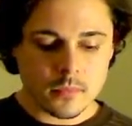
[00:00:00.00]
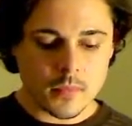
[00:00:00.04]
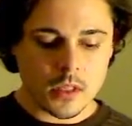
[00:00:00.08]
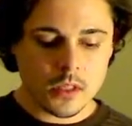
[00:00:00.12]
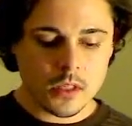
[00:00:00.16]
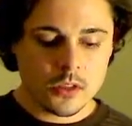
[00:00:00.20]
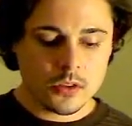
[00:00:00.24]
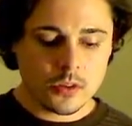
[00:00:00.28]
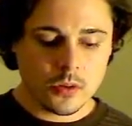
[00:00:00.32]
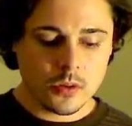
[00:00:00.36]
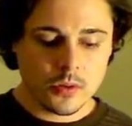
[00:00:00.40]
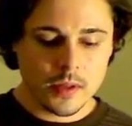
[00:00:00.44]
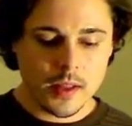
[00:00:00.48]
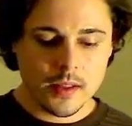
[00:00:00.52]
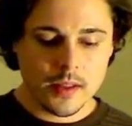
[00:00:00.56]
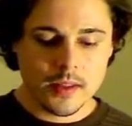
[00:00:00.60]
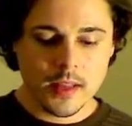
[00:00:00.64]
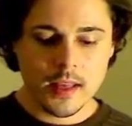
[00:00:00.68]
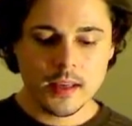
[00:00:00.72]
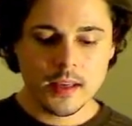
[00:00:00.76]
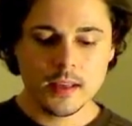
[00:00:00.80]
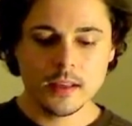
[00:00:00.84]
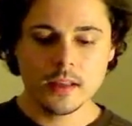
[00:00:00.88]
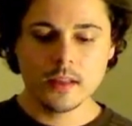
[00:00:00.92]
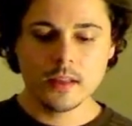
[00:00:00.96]
so that they
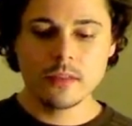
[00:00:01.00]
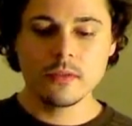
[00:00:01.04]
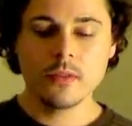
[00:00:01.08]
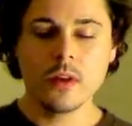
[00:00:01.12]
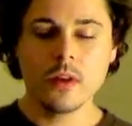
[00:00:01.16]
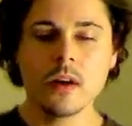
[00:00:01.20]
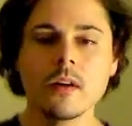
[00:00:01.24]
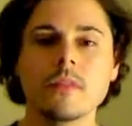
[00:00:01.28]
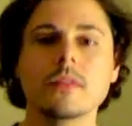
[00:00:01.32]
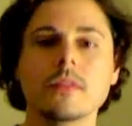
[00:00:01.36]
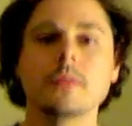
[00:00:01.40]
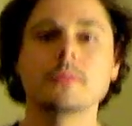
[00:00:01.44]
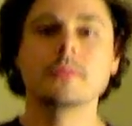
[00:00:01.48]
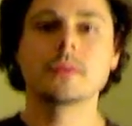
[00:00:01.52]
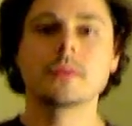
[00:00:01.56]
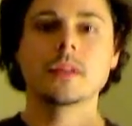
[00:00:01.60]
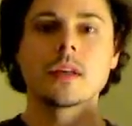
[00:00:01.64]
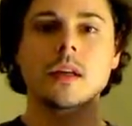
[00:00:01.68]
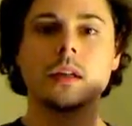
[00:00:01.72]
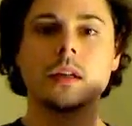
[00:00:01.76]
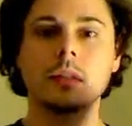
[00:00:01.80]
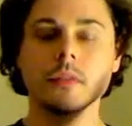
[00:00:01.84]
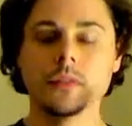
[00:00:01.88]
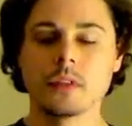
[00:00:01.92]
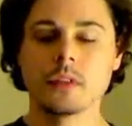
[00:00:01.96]
can evolve
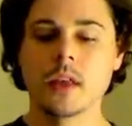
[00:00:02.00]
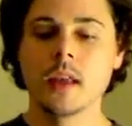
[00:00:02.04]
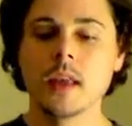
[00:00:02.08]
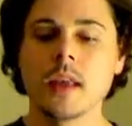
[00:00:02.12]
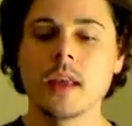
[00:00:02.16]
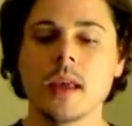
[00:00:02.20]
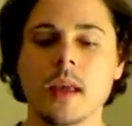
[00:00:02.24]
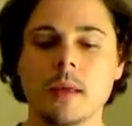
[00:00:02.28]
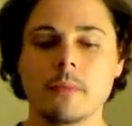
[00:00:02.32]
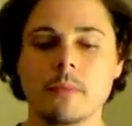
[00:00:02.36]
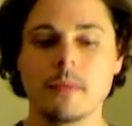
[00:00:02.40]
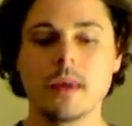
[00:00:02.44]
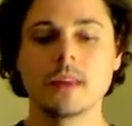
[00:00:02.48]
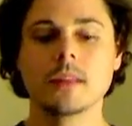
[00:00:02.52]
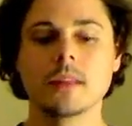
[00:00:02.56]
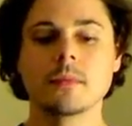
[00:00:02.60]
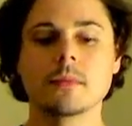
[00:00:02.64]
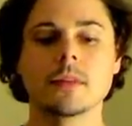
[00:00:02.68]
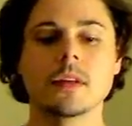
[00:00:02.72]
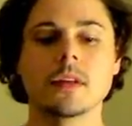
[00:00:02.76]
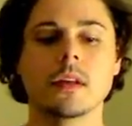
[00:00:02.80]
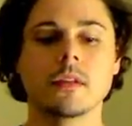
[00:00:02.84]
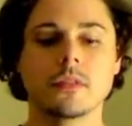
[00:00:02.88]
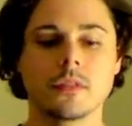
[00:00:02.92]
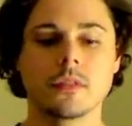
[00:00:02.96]
themselves and make
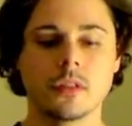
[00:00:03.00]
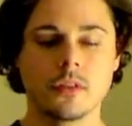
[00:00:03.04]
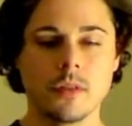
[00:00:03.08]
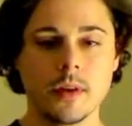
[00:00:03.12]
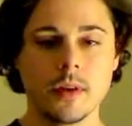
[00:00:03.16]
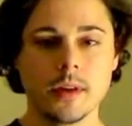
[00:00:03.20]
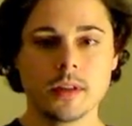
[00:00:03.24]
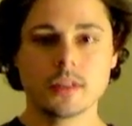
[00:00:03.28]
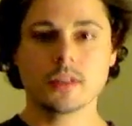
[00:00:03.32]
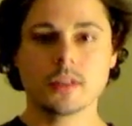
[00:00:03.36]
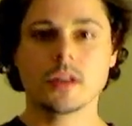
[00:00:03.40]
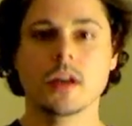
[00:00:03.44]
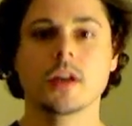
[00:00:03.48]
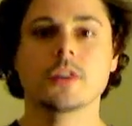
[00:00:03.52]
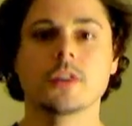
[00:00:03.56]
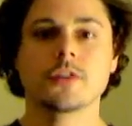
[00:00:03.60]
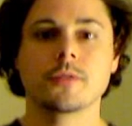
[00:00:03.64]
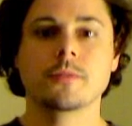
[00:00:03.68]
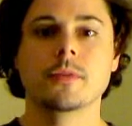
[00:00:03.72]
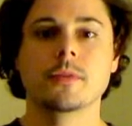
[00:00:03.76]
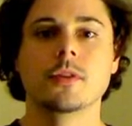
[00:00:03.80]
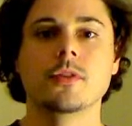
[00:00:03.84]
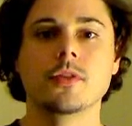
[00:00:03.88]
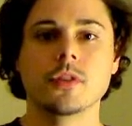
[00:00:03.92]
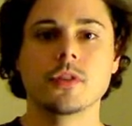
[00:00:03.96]
themselves the greatest
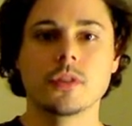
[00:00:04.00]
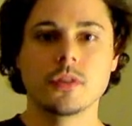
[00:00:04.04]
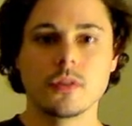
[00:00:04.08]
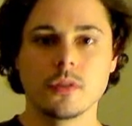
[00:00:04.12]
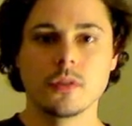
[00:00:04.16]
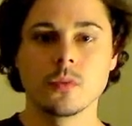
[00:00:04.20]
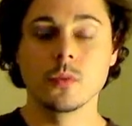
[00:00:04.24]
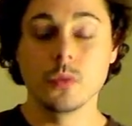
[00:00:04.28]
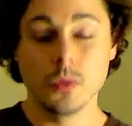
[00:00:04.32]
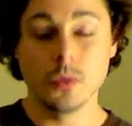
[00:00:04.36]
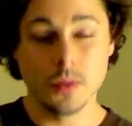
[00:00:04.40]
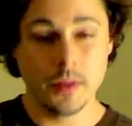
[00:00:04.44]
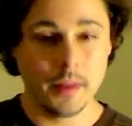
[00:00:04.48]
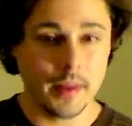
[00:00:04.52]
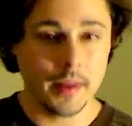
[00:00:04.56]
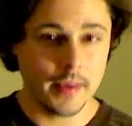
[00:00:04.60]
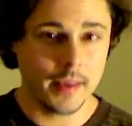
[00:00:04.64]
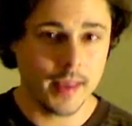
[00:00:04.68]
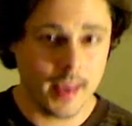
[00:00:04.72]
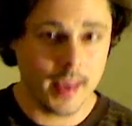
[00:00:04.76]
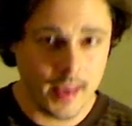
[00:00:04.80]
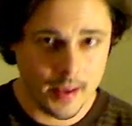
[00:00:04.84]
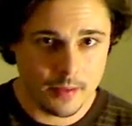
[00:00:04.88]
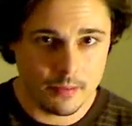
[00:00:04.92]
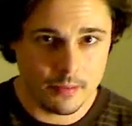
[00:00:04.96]
contribution to the world that they
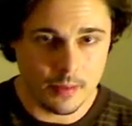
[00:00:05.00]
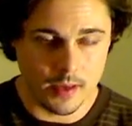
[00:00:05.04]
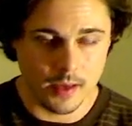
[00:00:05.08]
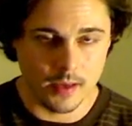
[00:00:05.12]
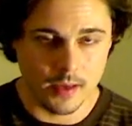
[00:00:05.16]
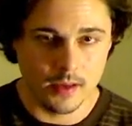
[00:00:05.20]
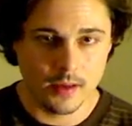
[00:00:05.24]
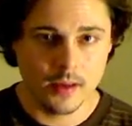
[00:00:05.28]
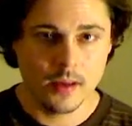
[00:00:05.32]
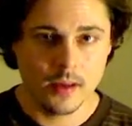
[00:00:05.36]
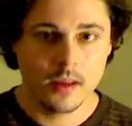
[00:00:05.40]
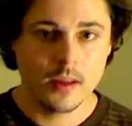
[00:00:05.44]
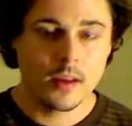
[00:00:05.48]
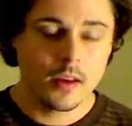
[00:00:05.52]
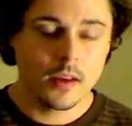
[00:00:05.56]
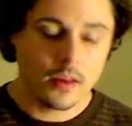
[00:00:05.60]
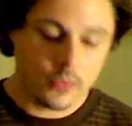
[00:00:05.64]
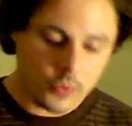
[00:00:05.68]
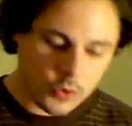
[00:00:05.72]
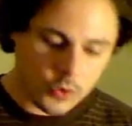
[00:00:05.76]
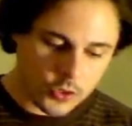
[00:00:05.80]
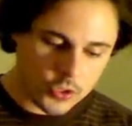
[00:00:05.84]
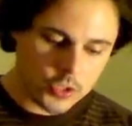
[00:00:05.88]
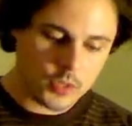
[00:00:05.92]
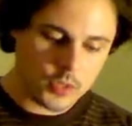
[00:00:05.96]
can be. Of
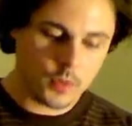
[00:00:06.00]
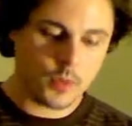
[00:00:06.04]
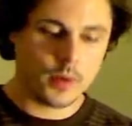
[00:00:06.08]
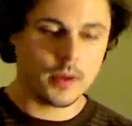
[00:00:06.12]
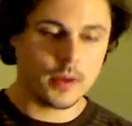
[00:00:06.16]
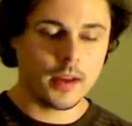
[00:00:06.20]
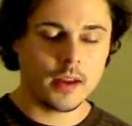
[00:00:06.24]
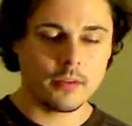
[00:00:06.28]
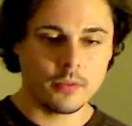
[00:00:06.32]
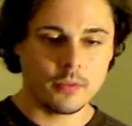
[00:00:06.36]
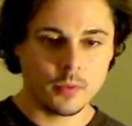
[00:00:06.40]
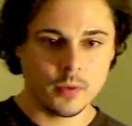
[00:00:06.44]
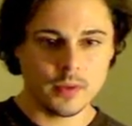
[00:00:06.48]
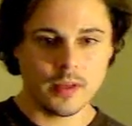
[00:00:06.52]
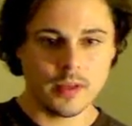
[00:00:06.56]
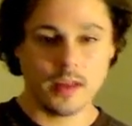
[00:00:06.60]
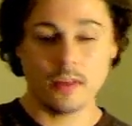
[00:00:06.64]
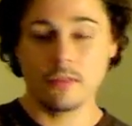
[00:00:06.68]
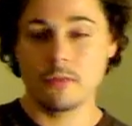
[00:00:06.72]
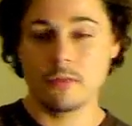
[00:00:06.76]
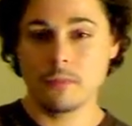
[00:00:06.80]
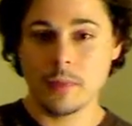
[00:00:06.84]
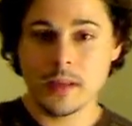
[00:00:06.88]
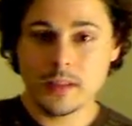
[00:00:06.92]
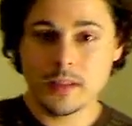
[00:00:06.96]
course, you want everyone to
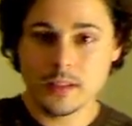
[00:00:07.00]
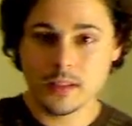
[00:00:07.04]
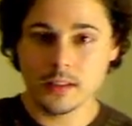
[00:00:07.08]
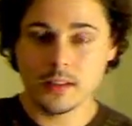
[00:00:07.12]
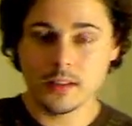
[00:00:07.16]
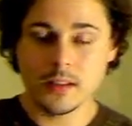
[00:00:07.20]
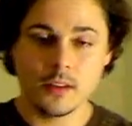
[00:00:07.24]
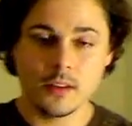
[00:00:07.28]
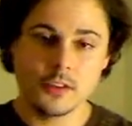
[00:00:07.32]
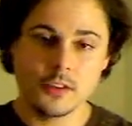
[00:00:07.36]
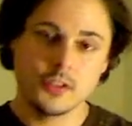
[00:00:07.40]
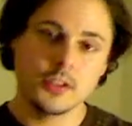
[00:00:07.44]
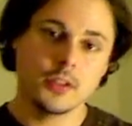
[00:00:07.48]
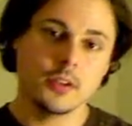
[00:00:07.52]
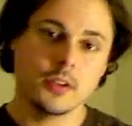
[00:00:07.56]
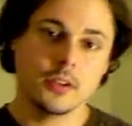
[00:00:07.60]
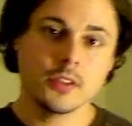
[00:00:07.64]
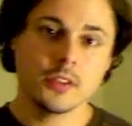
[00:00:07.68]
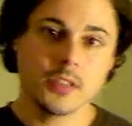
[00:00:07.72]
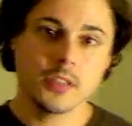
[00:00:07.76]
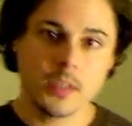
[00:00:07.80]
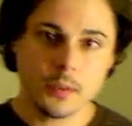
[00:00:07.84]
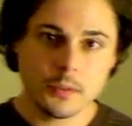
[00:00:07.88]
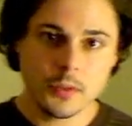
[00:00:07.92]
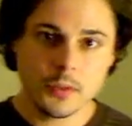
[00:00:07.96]
have basic knowledge on all
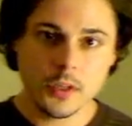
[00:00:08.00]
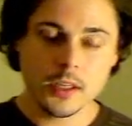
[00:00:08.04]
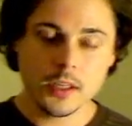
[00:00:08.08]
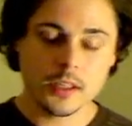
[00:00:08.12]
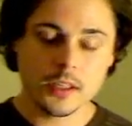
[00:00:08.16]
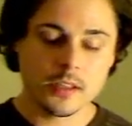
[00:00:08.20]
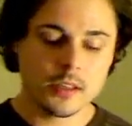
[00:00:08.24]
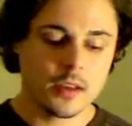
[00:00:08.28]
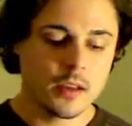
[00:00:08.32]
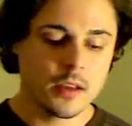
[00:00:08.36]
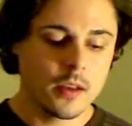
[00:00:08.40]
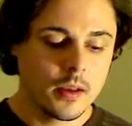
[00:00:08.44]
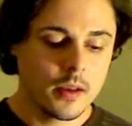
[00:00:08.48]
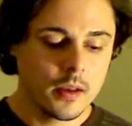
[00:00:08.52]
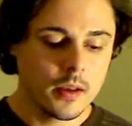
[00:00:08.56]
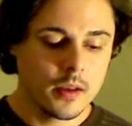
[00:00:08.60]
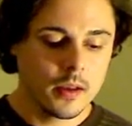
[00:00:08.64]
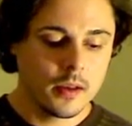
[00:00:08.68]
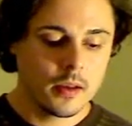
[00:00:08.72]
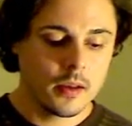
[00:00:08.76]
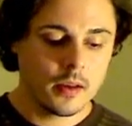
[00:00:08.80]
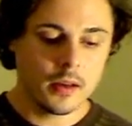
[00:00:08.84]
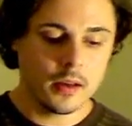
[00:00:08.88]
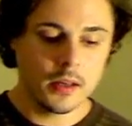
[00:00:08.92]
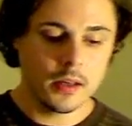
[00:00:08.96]
subjects.
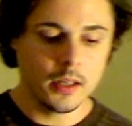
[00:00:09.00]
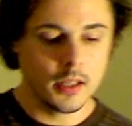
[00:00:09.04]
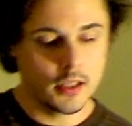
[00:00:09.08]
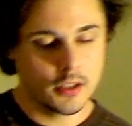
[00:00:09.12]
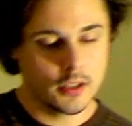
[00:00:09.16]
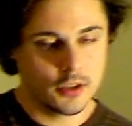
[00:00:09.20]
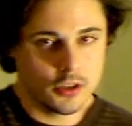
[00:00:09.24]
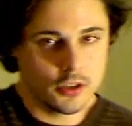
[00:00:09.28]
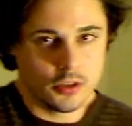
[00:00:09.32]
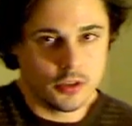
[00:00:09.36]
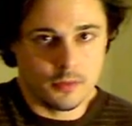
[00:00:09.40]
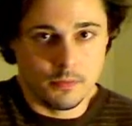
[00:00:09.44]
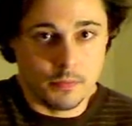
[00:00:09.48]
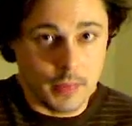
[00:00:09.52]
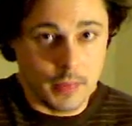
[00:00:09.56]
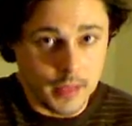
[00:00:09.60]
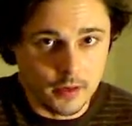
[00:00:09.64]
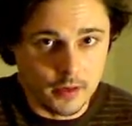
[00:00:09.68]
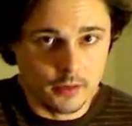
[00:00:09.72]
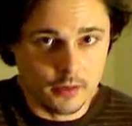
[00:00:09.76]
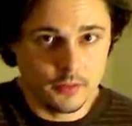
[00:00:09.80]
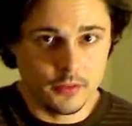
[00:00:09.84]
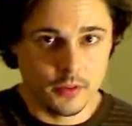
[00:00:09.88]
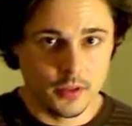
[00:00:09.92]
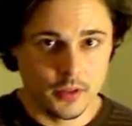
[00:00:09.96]
It's just
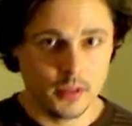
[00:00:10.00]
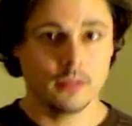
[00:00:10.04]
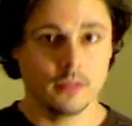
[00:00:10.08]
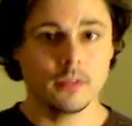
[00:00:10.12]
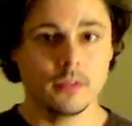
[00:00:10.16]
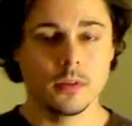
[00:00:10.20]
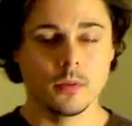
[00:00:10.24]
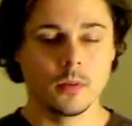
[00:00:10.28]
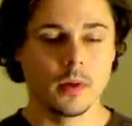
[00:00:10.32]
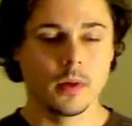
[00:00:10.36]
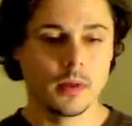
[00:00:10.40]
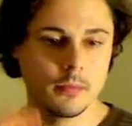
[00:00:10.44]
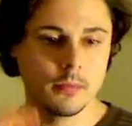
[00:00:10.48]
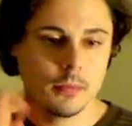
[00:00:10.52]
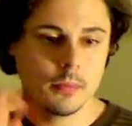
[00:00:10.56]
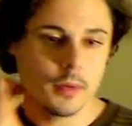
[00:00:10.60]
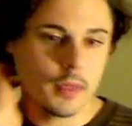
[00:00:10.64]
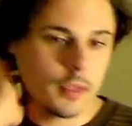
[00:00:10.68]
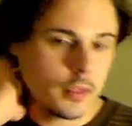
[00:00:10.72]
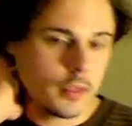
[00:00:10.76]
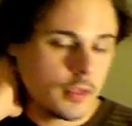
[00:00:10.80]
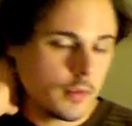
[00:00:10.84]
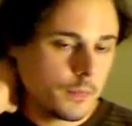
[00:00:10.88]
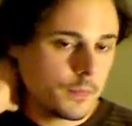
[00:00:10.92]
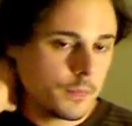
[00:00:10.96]
better for everyone.
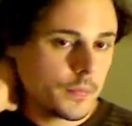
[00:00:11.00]
But